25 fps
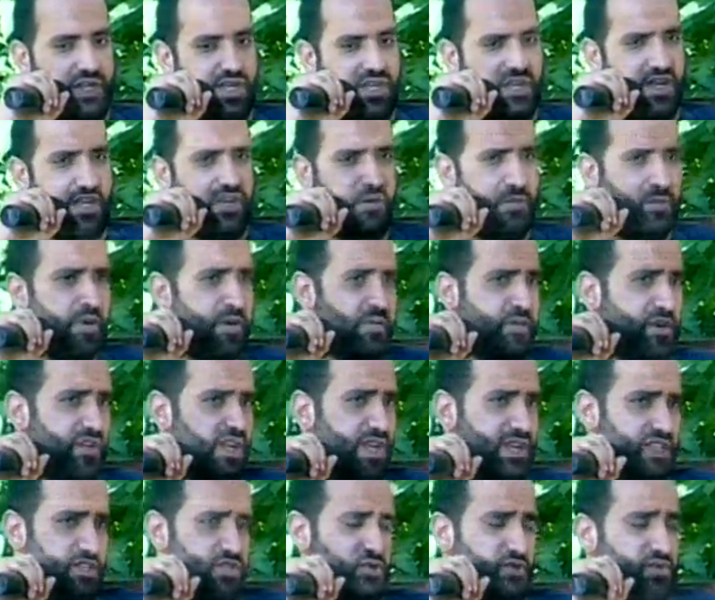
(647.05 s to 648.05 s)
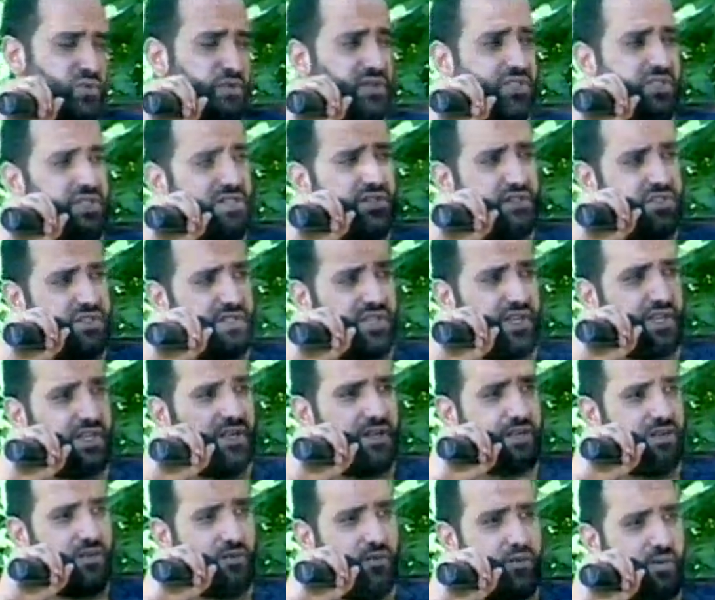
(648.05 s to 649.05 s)
And I remember like 2 years
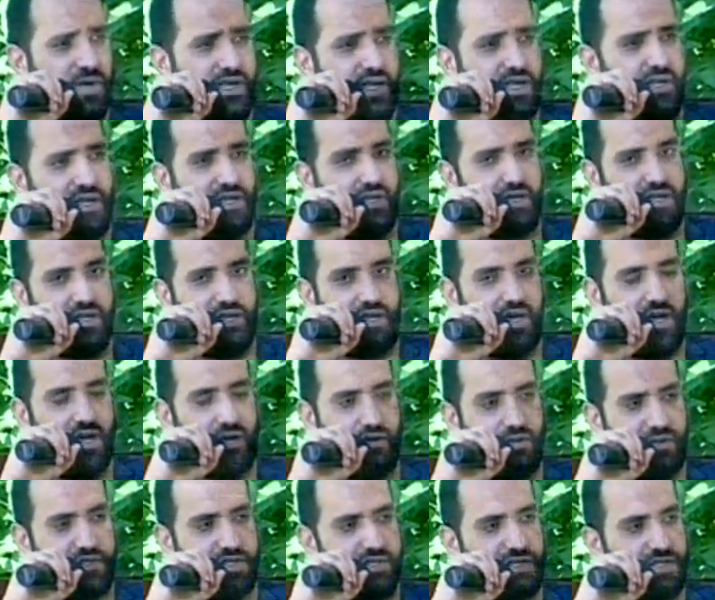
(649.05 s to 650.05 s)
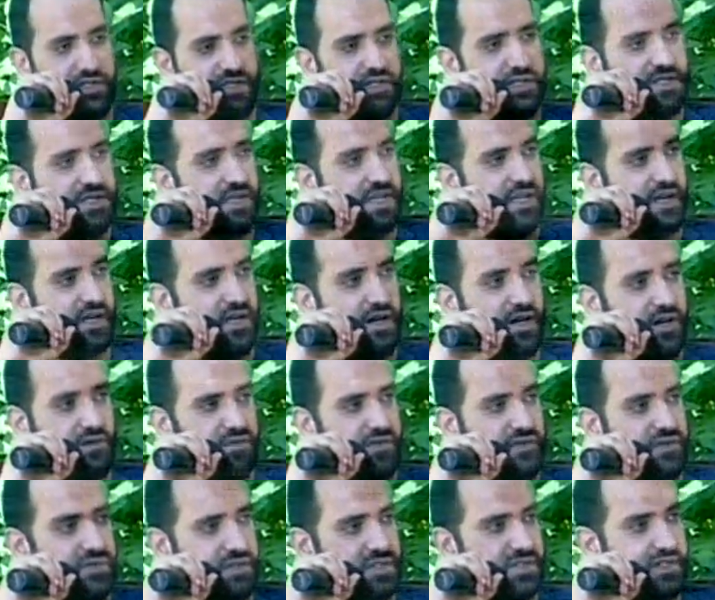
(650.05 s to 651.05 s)
ago, we hosted a
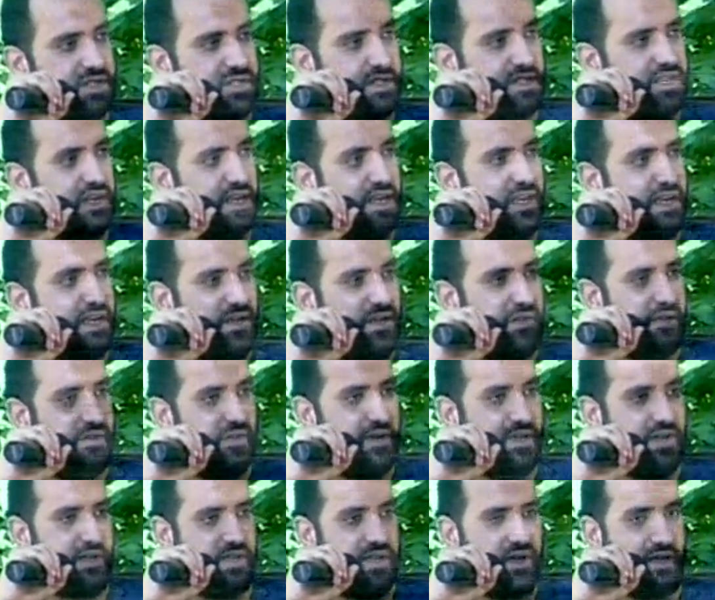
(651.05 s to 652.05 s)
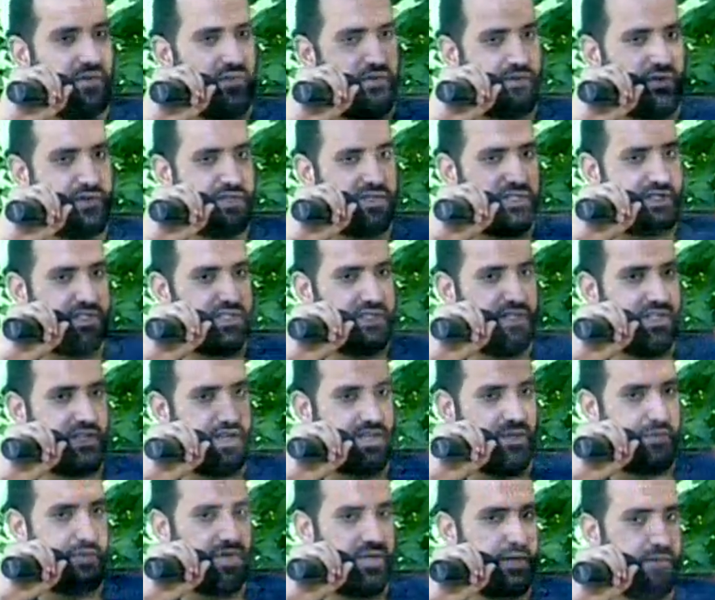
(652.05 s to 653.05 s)
conference that gathered
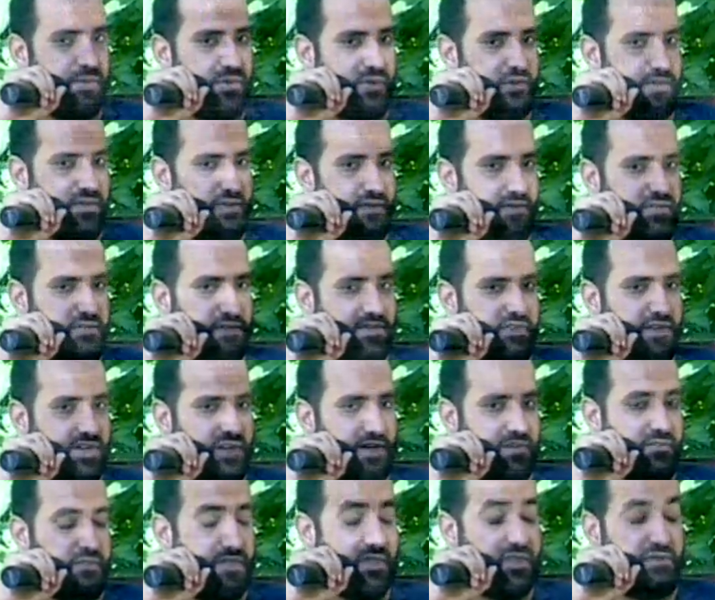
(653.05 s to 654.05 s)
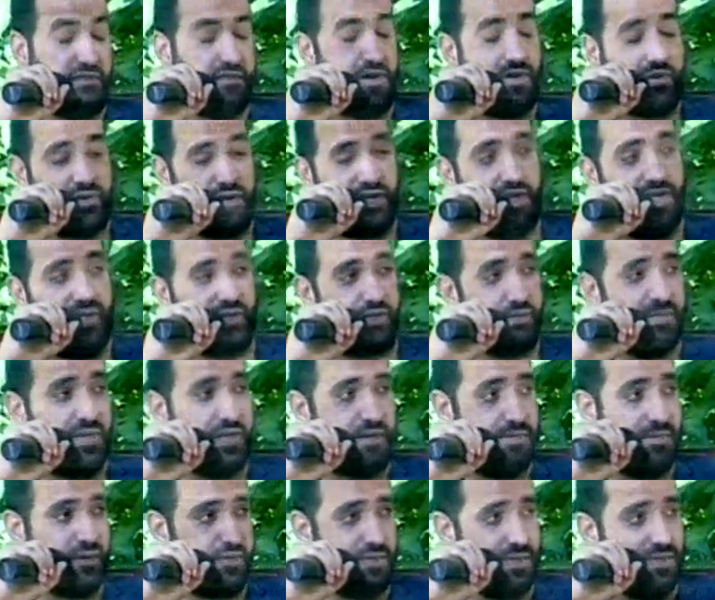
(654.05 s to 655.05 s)
young people from
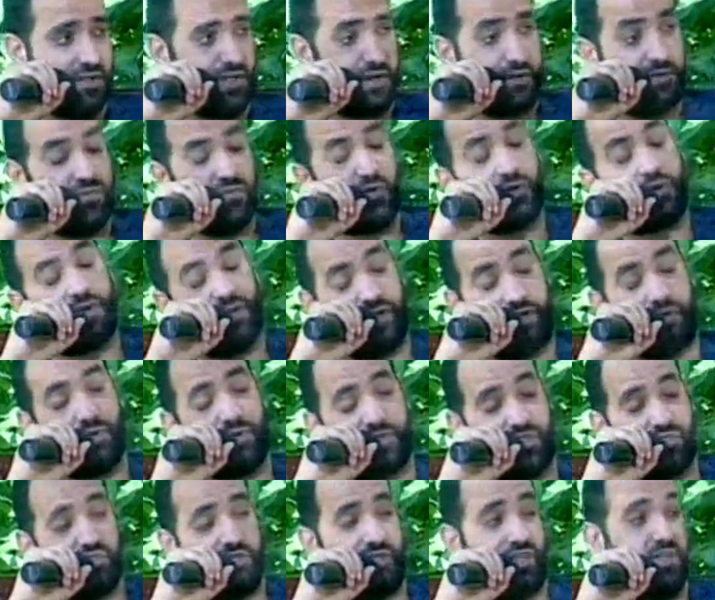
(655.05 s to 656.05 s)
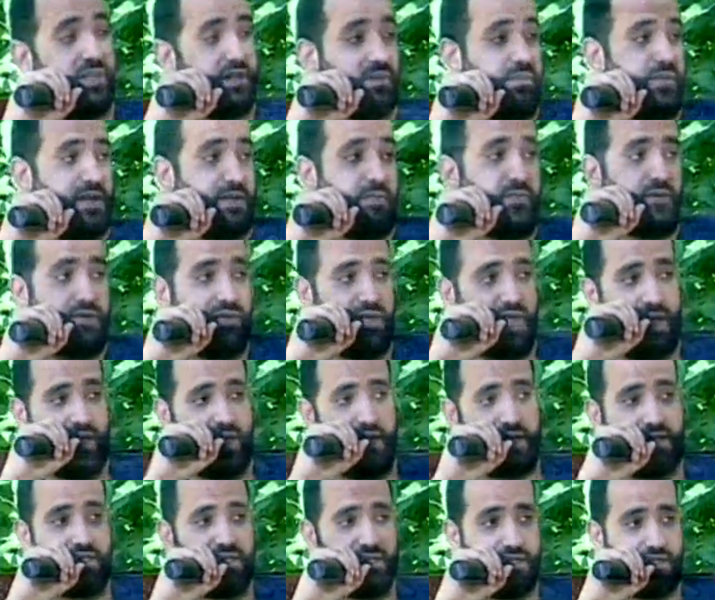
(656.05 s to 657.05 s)
foreign Christian young people
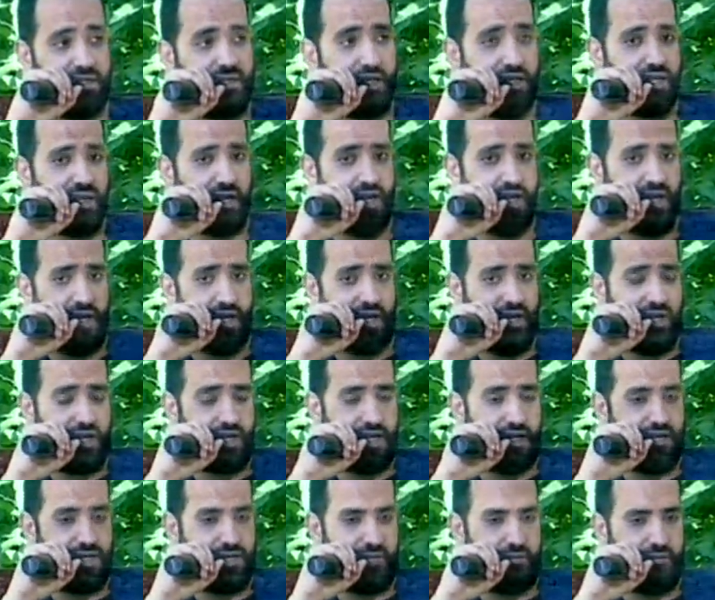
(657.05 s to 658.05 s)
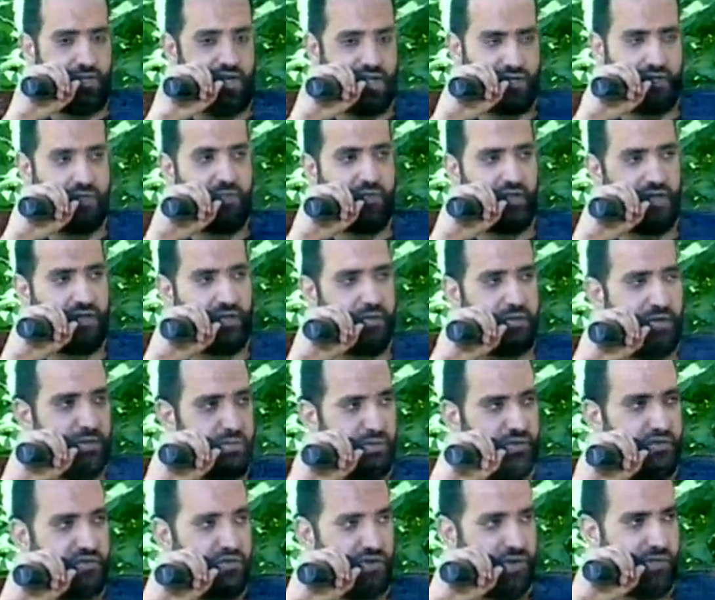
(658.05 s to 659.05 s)
and Muslim young
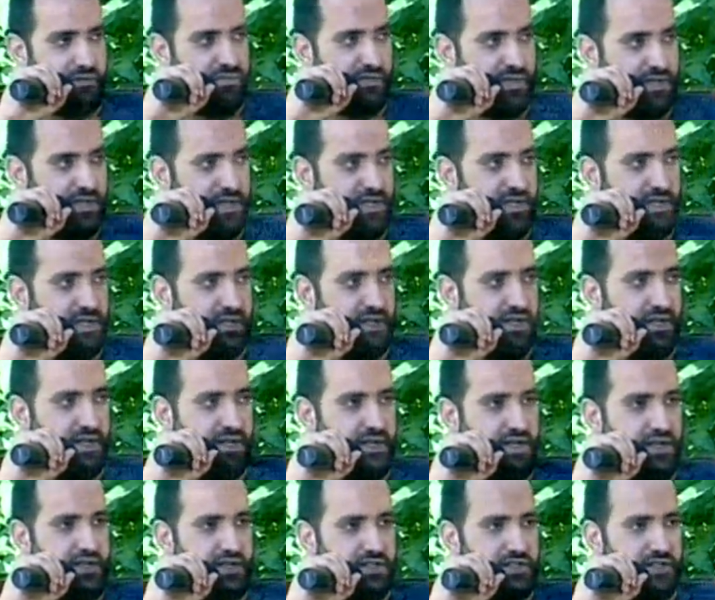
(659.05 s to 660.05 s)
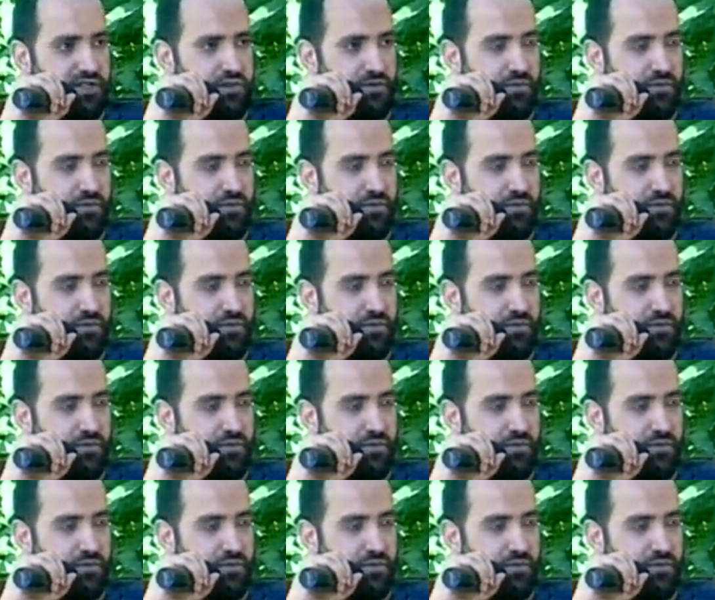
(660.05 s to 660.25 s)
people from Al-Azhar.